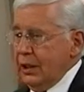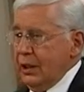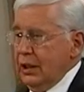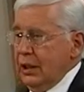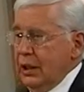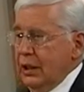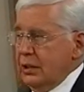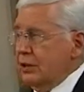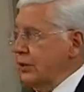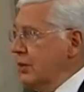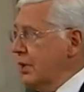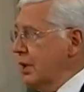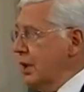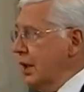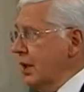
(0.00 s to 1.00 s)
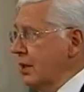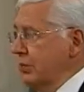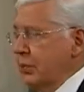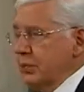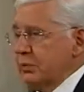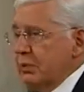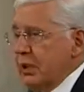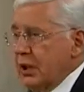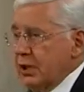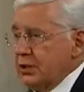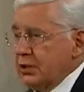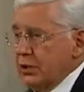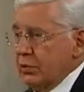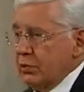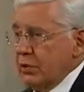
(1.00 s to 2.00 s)
and to the uttermost
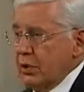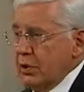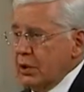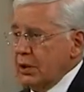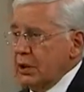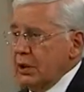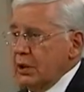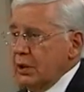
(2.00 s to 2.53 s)
parts of the world,